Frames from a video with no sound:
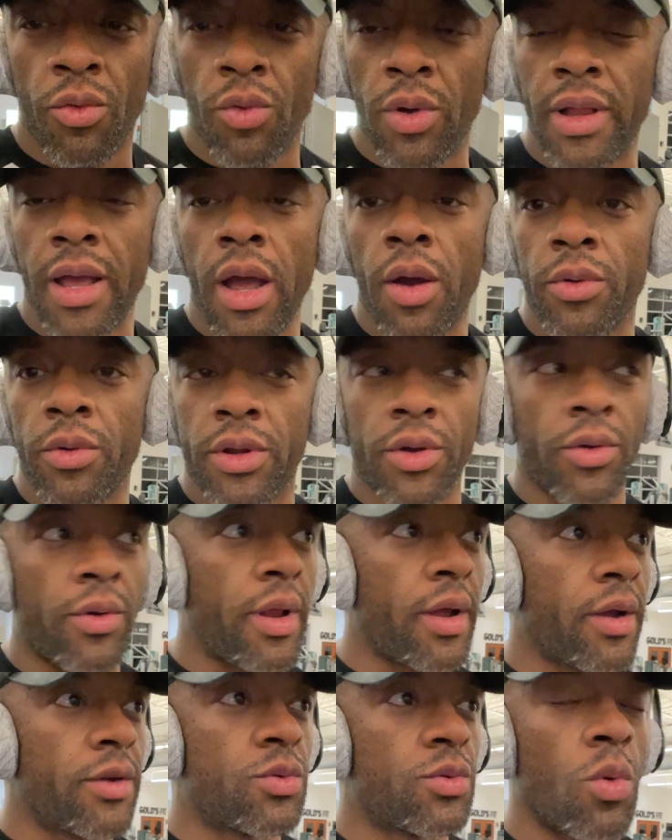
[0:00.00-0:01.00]
Really all we're doing
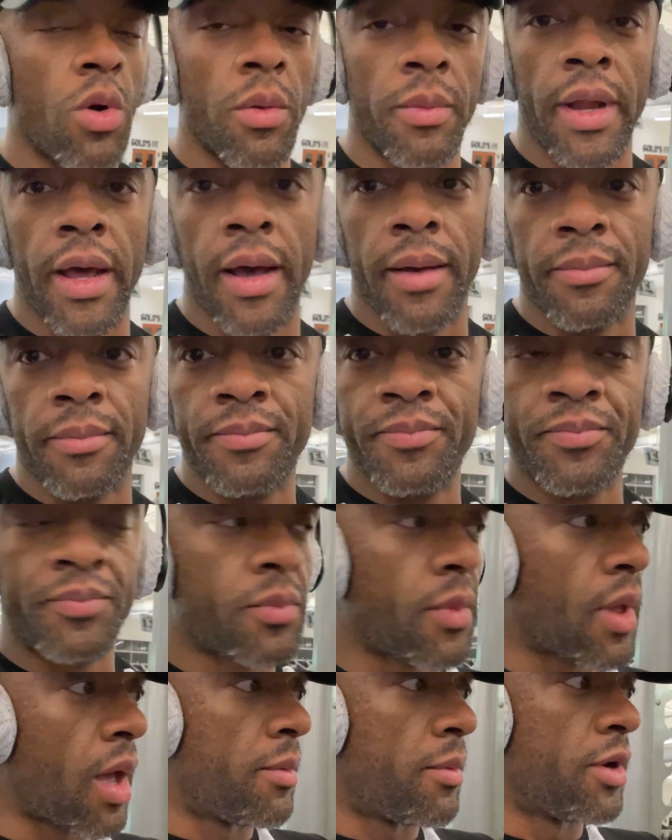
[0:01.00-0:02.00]
here is warming up.
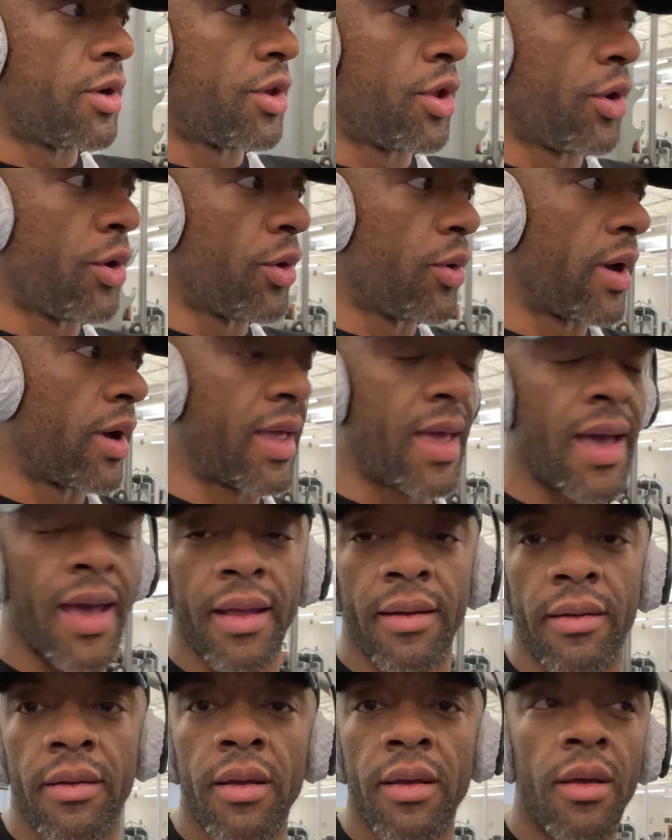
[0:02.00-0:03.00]
I'm going to do,
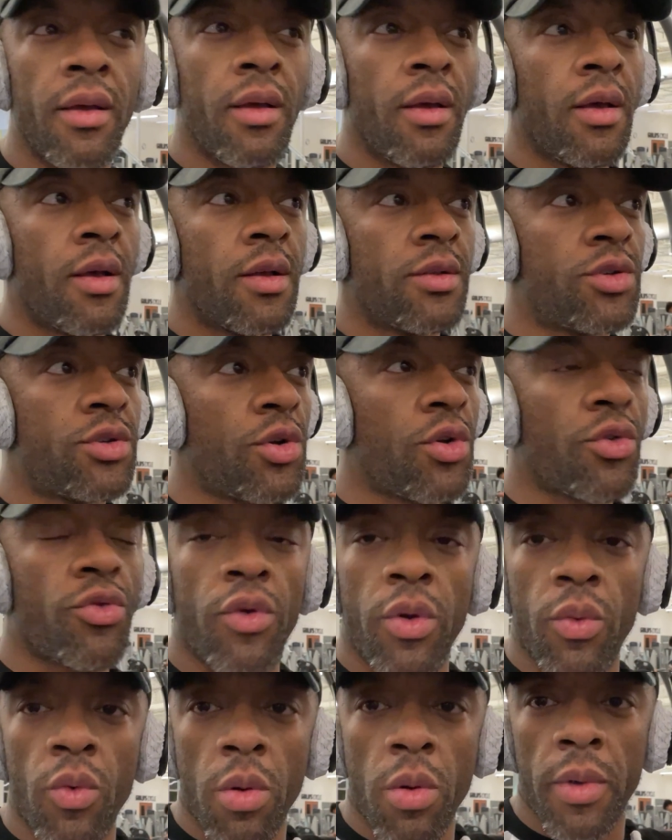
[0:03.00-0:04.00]
again, 2 to
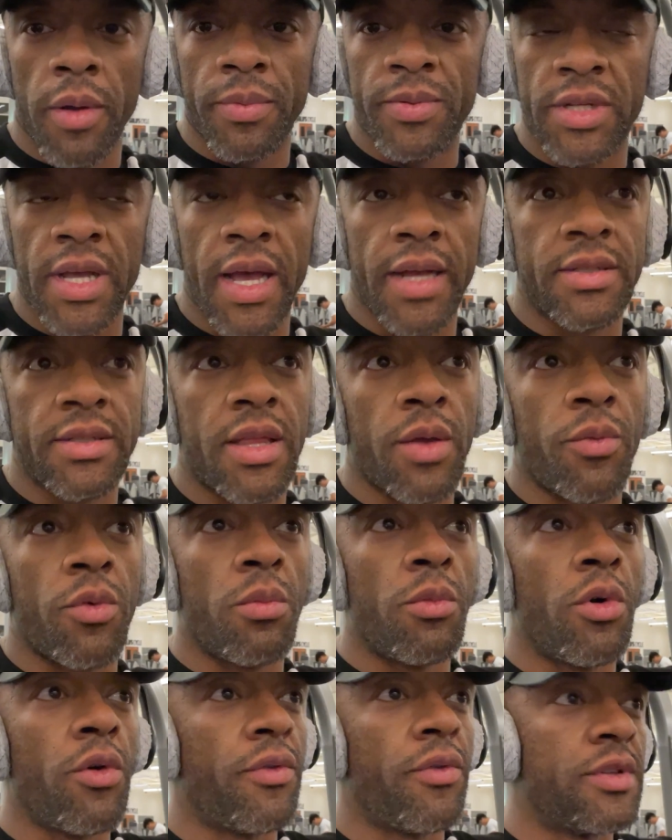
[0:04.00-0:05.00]
3 warm-up sets, then
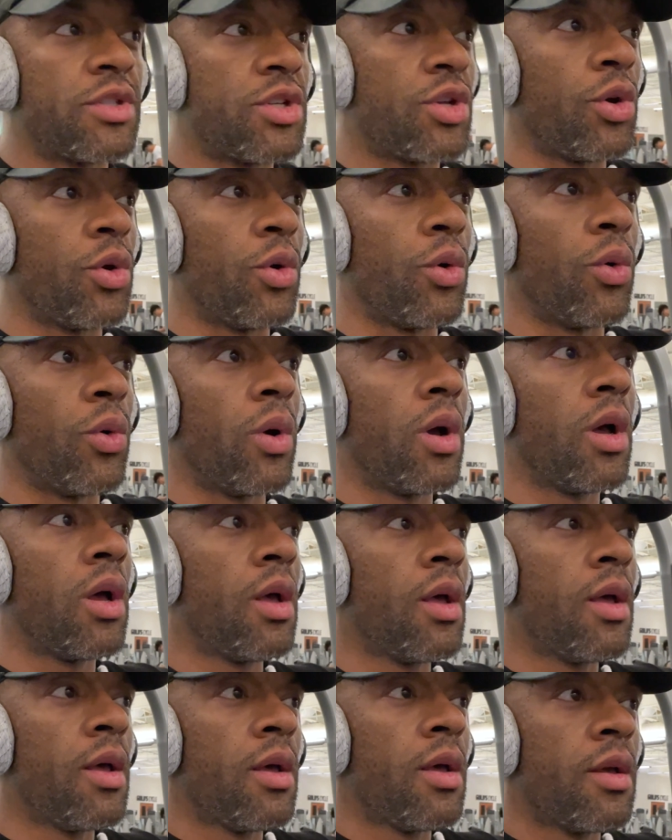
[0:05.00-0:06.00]
we'll move into
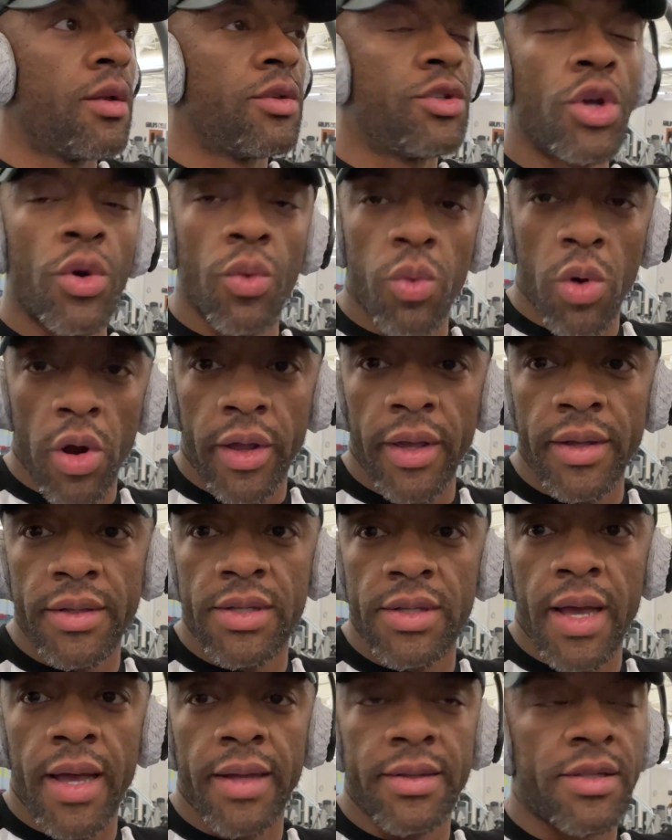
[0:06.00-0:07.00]
2 working
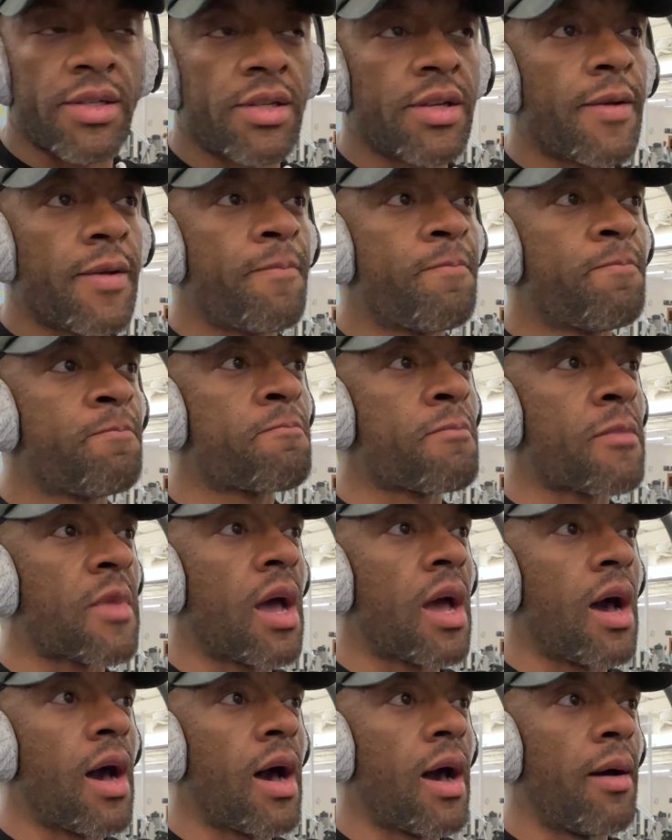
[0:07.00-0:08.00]
sets.
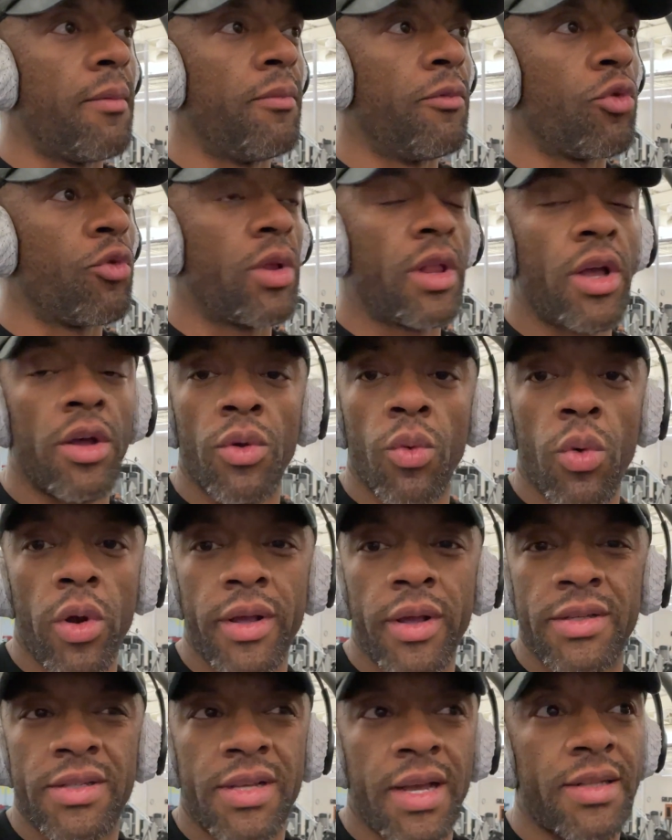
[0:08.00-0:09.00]
Really on the
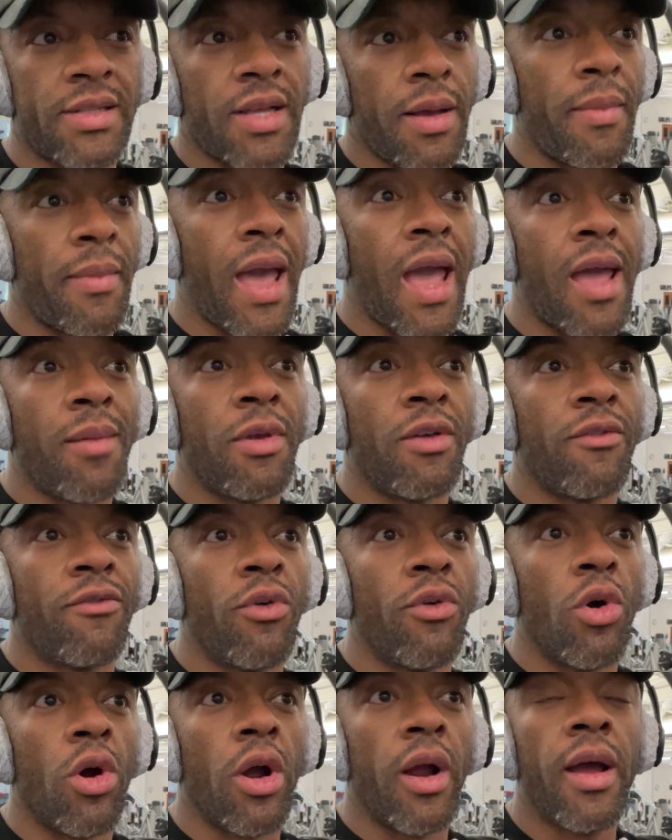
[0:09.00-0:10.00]
working sets, I'm aiming
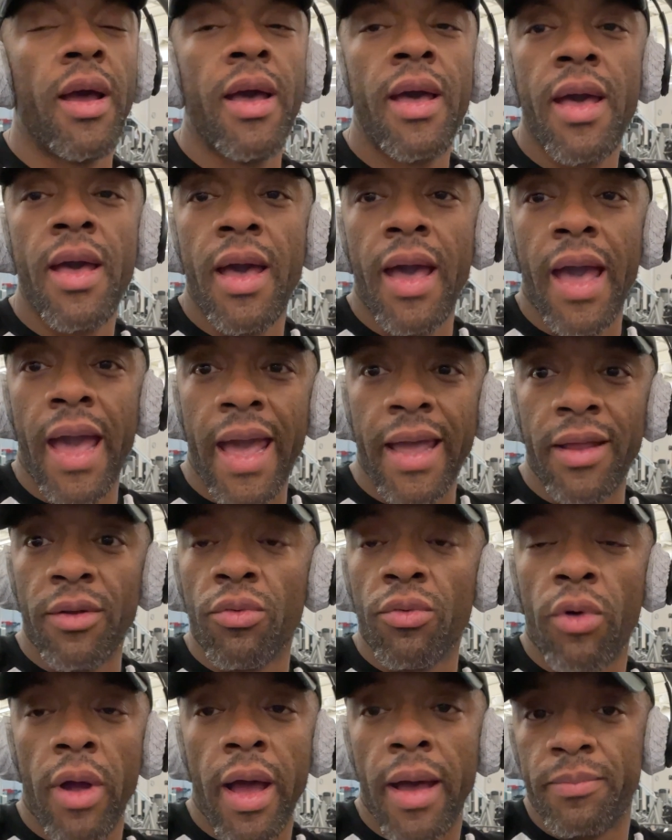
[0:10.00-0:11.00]
for 8
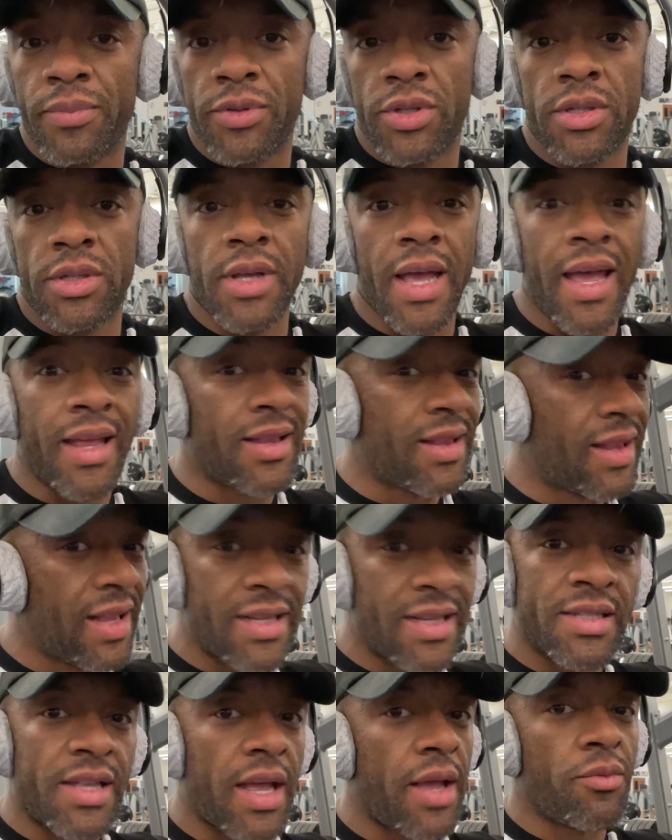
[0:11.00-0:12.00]
reps, at
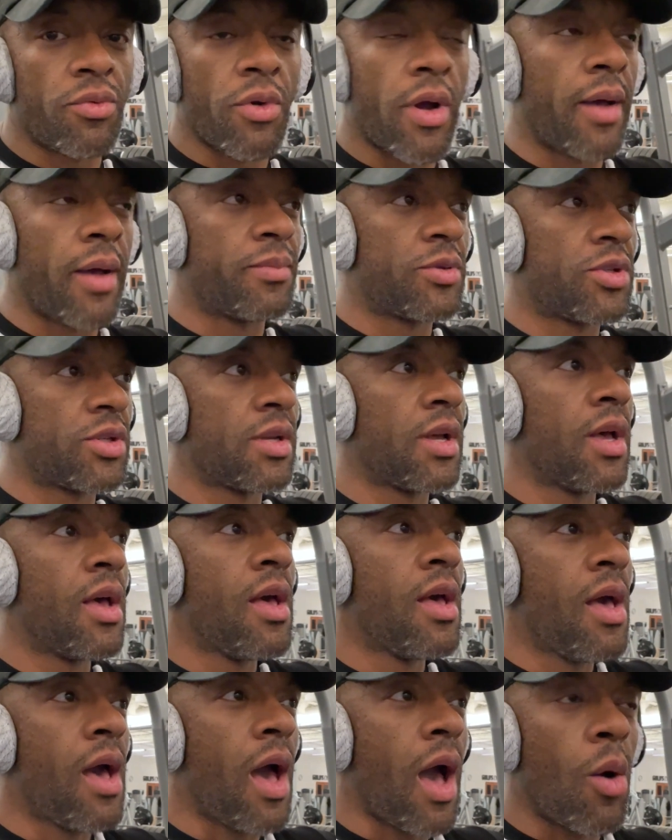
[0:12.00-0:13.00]
least 8 reps.
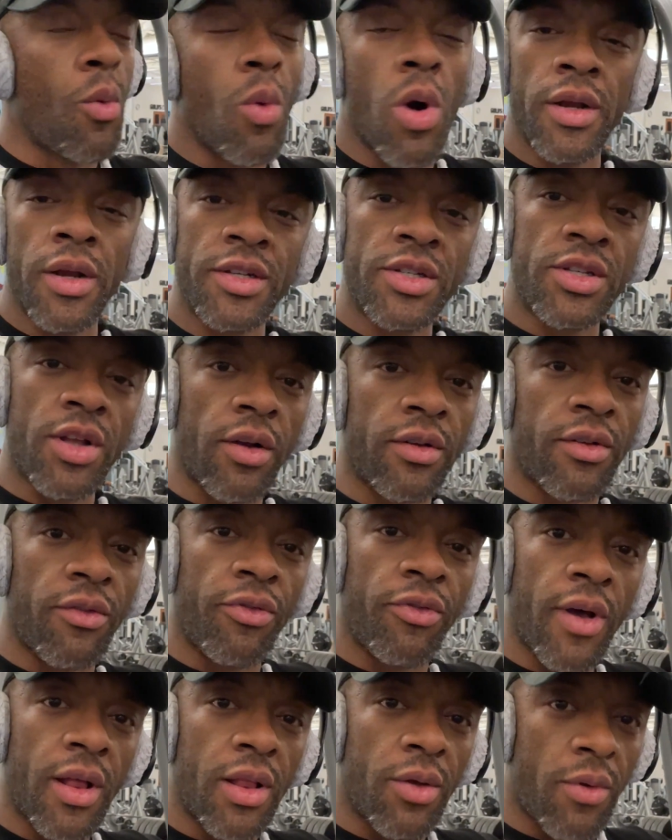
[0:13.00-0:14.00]
I want to start to
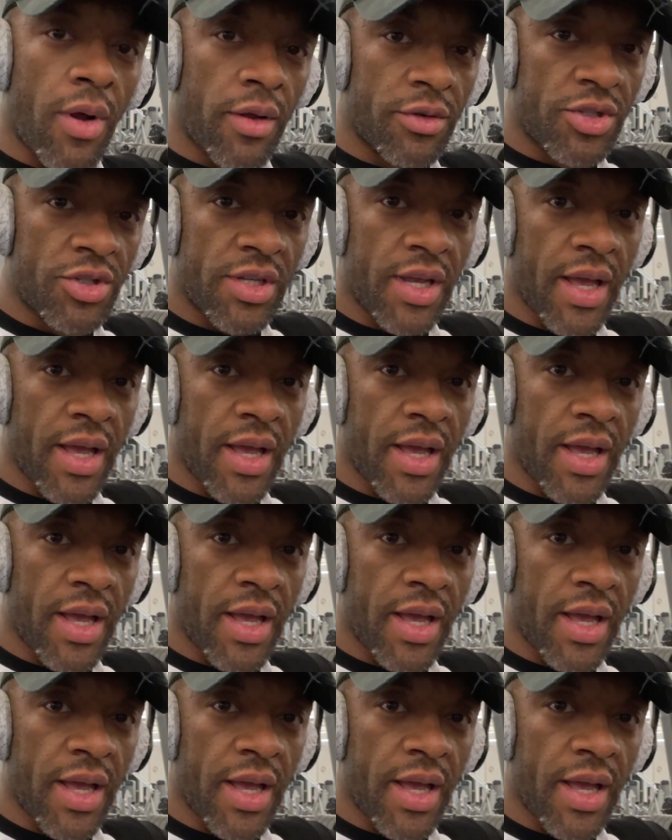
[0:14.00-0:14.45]
fail around 6.